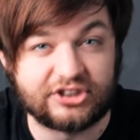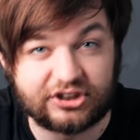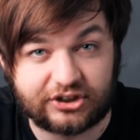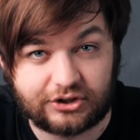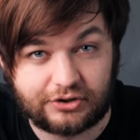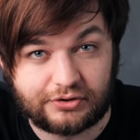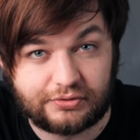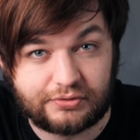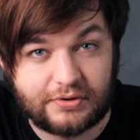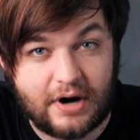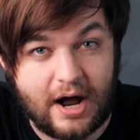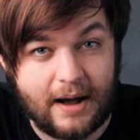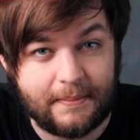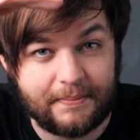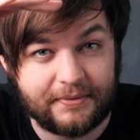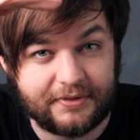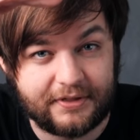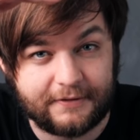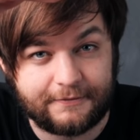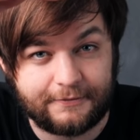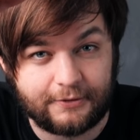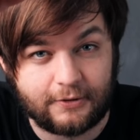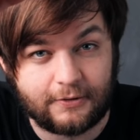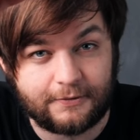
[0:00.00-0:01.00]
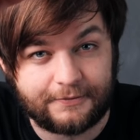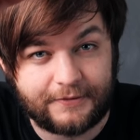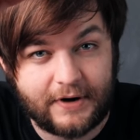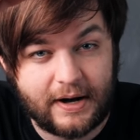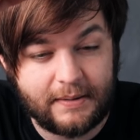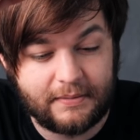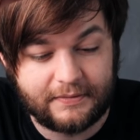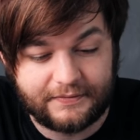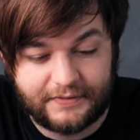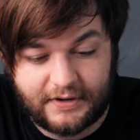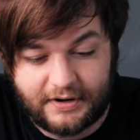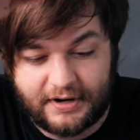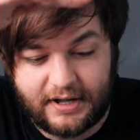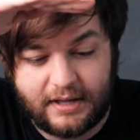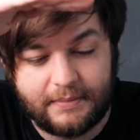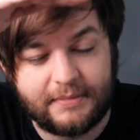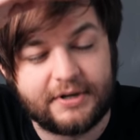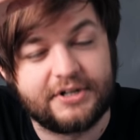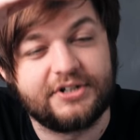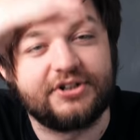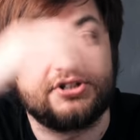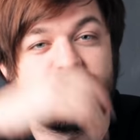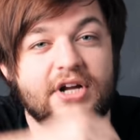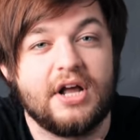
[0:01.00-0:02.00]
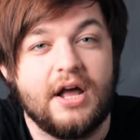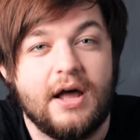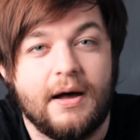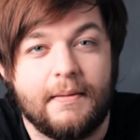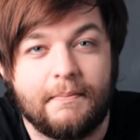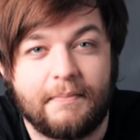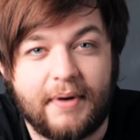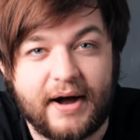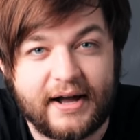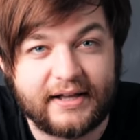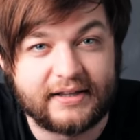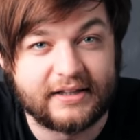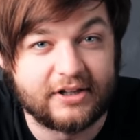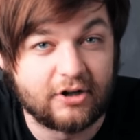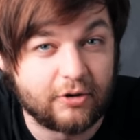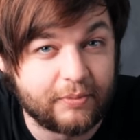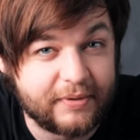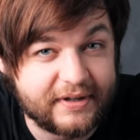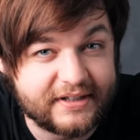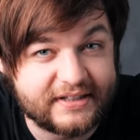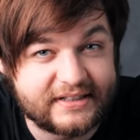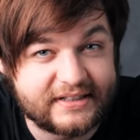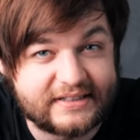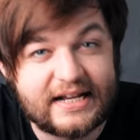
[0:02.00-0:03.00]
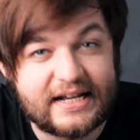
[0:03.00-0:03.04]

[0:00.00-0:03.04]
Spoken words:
just crop the full frame of their image by a little bit at the